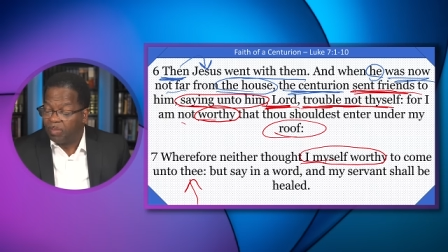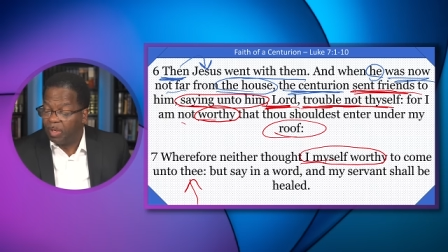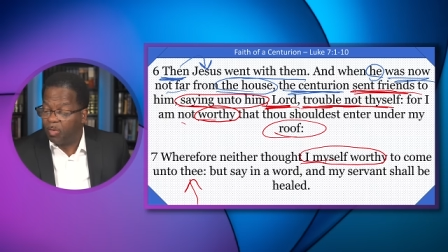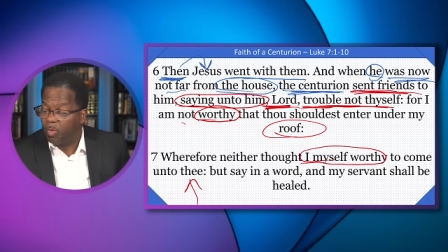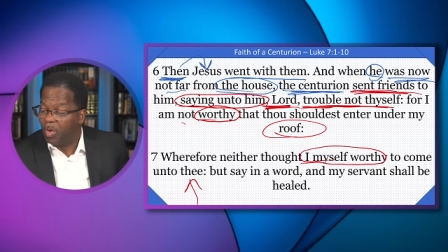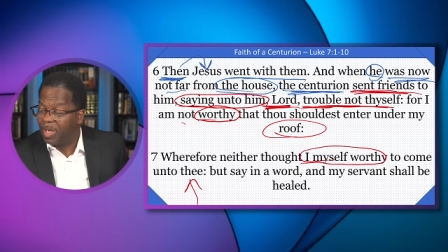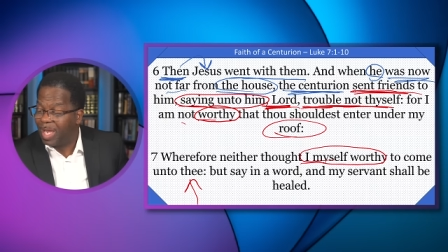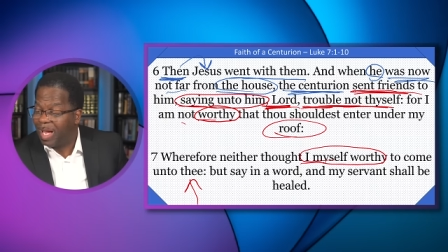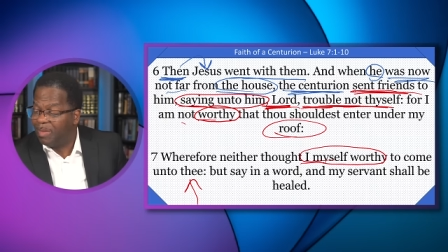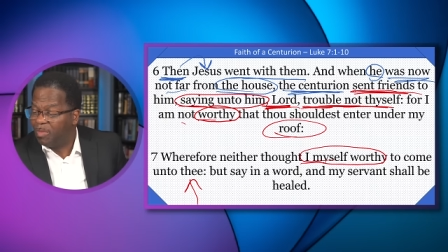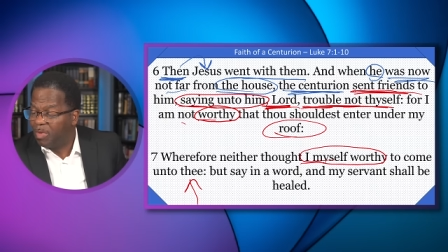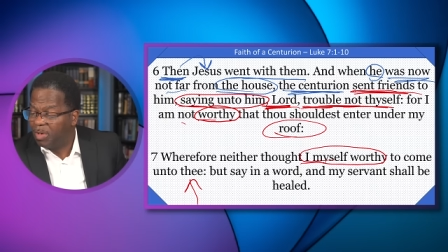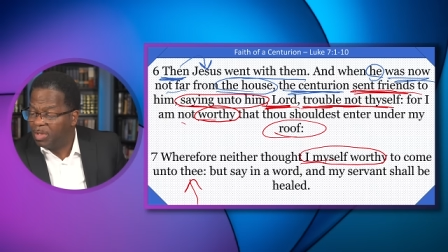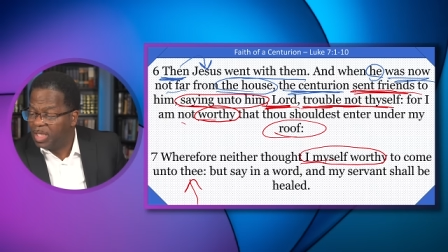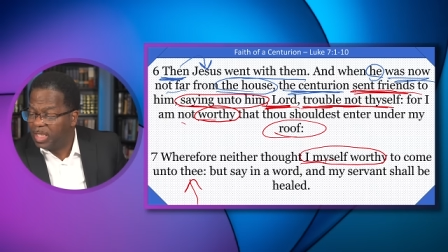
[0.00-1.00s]
But what I
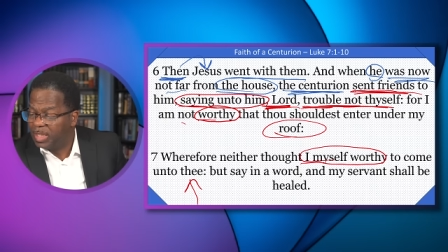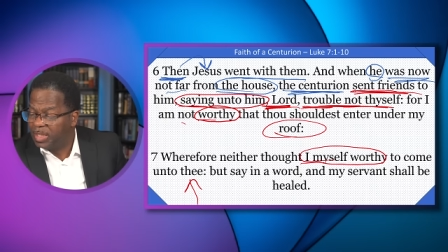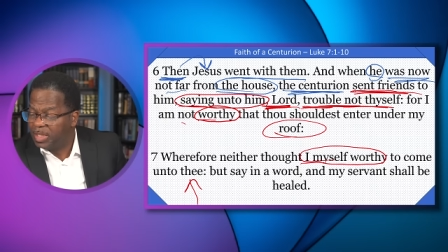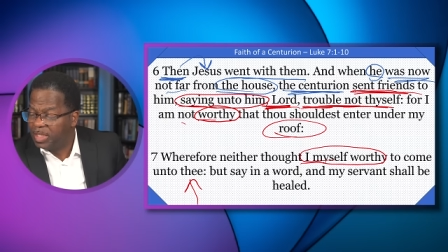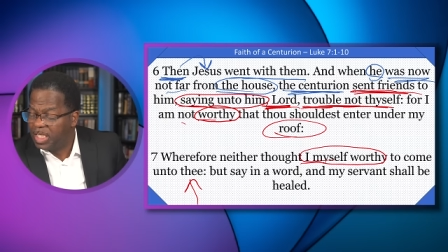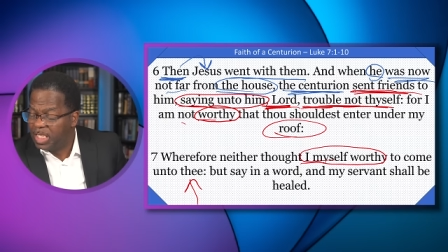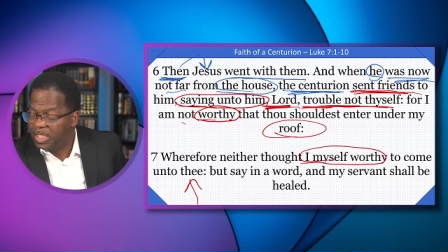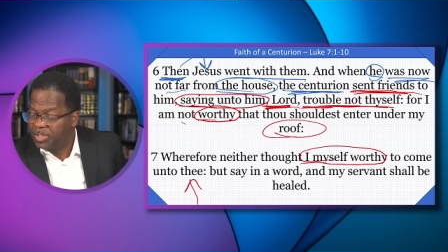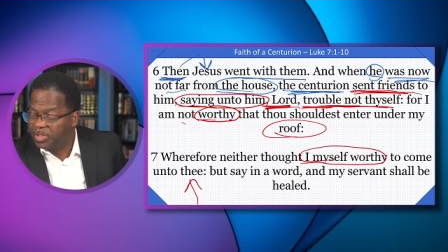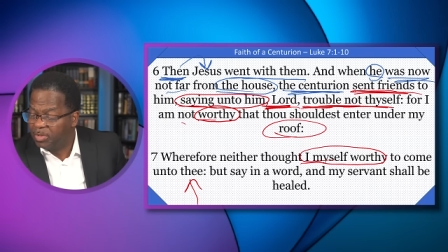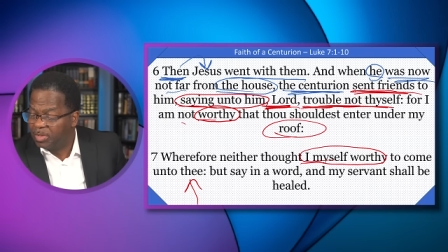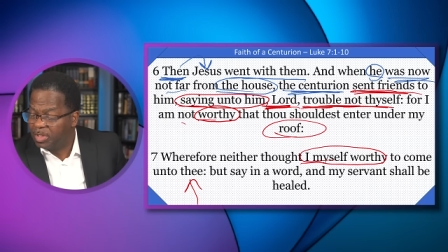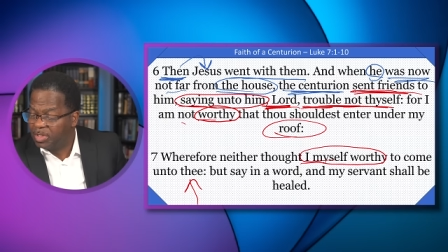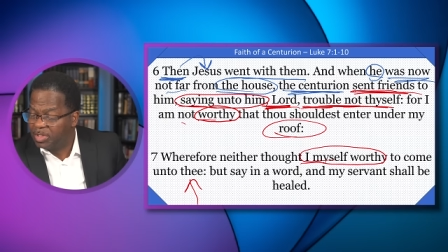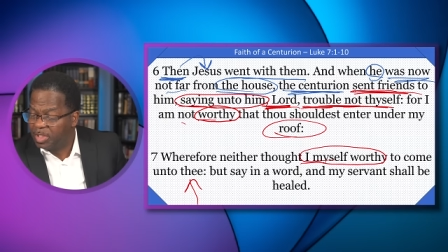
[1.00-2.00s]
want and need
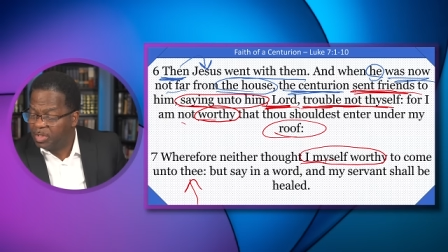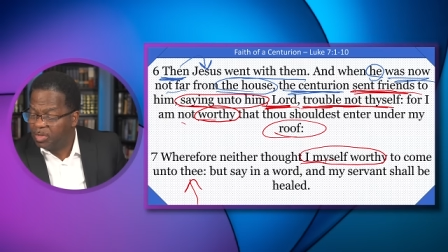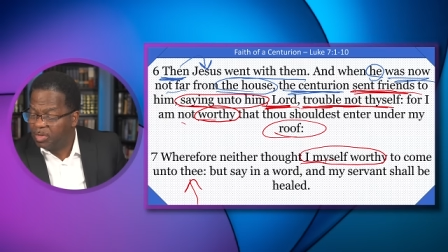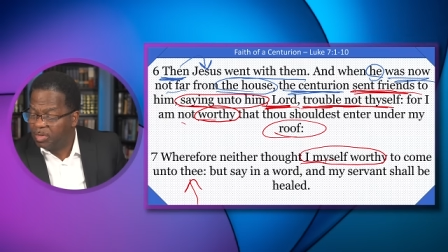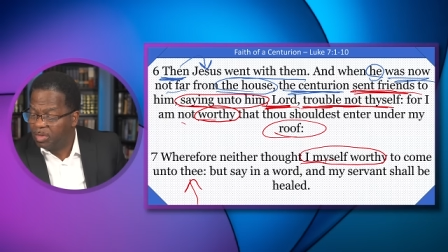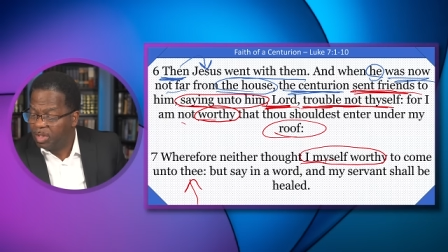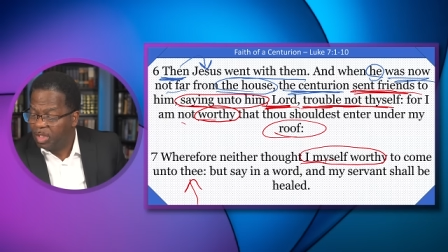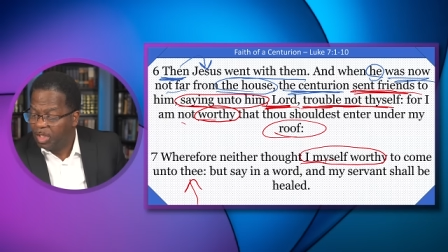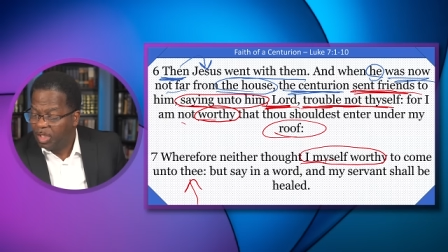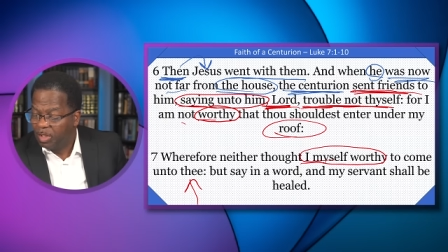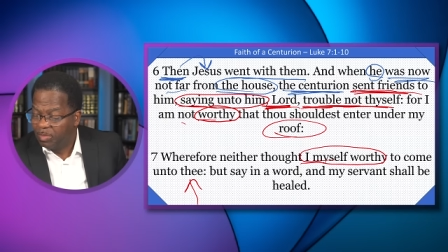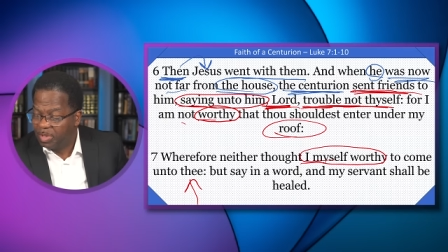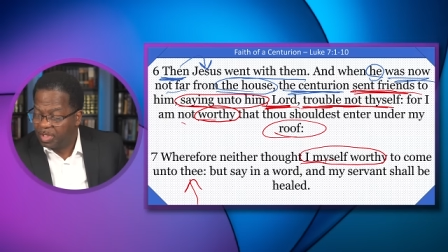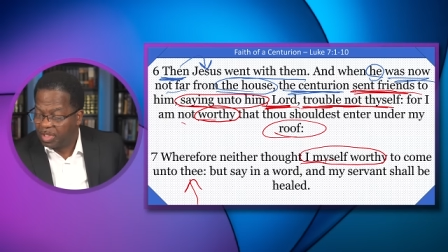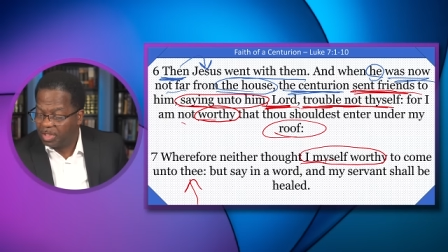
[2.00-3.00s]
you to do,
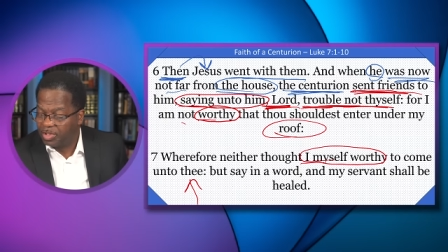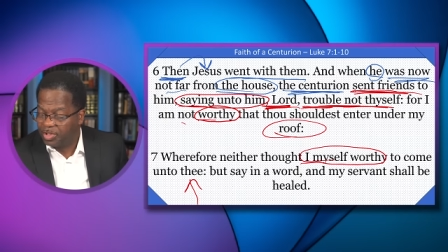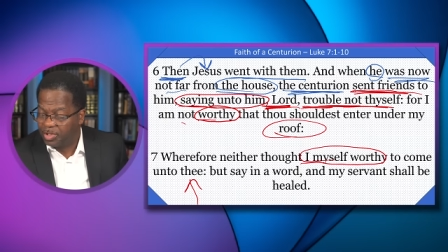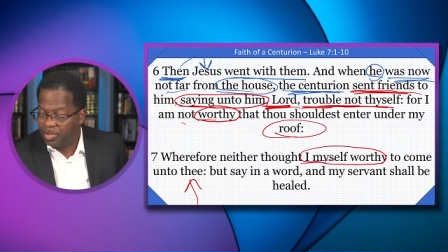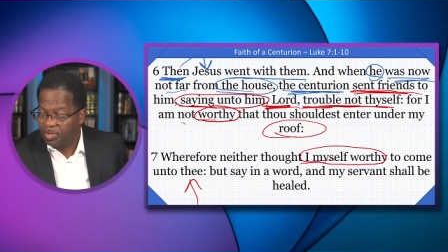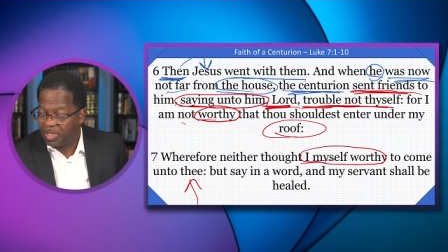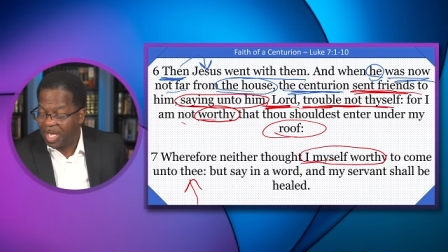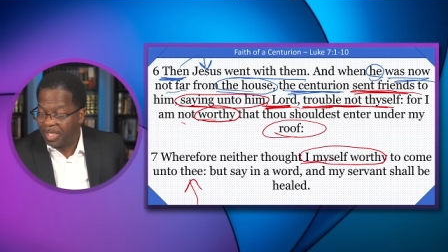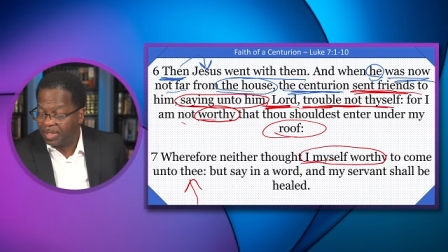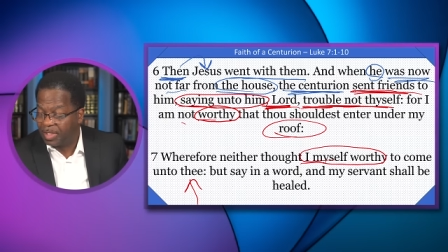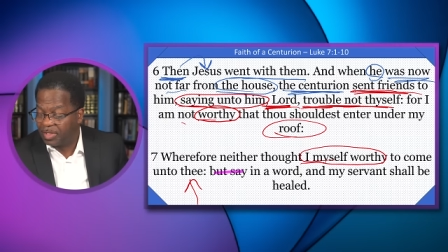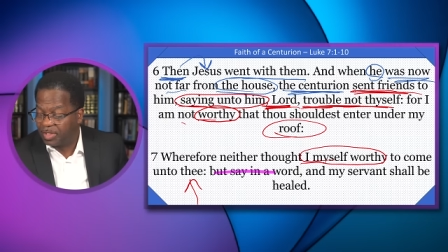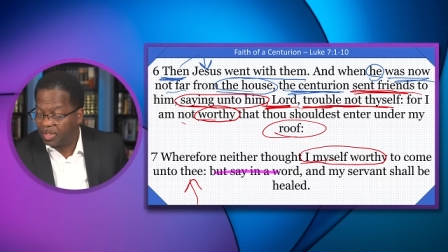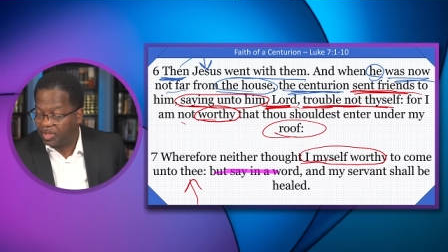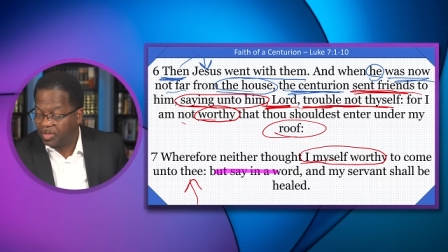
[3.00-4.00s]
because you
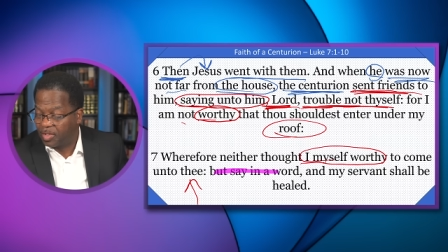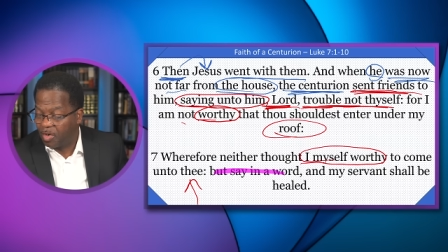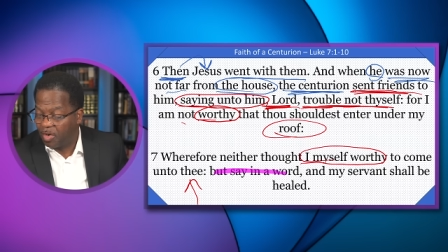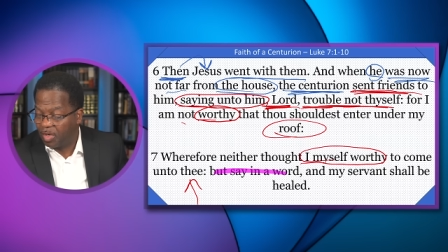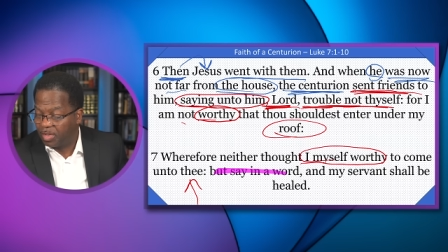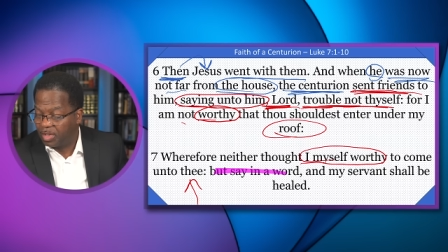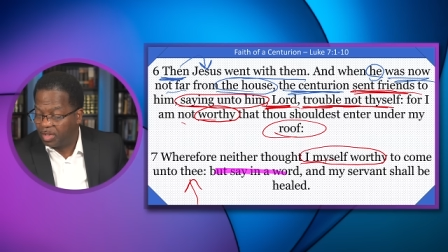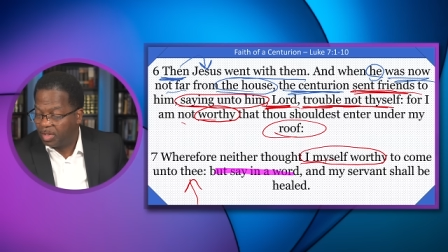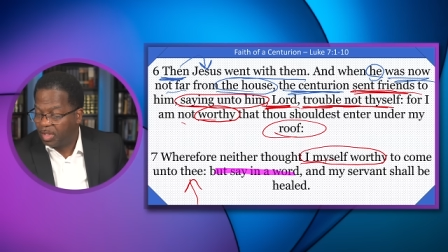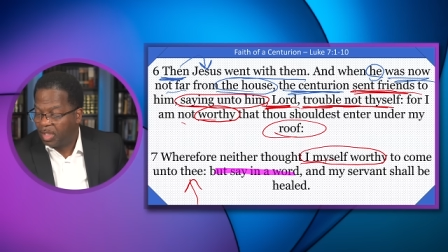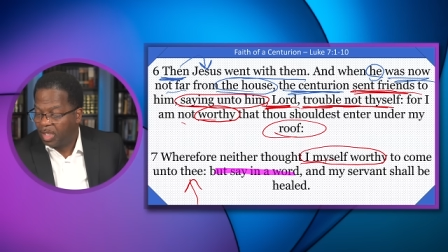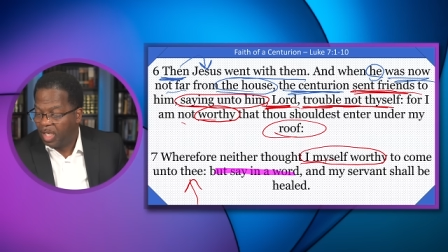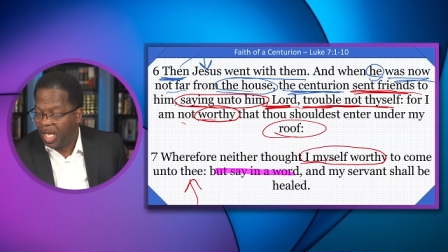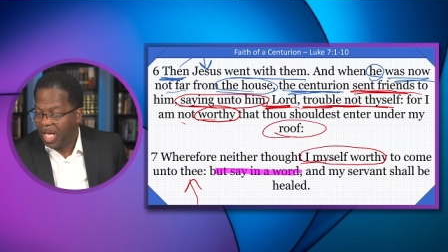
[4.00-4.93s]
got this authority,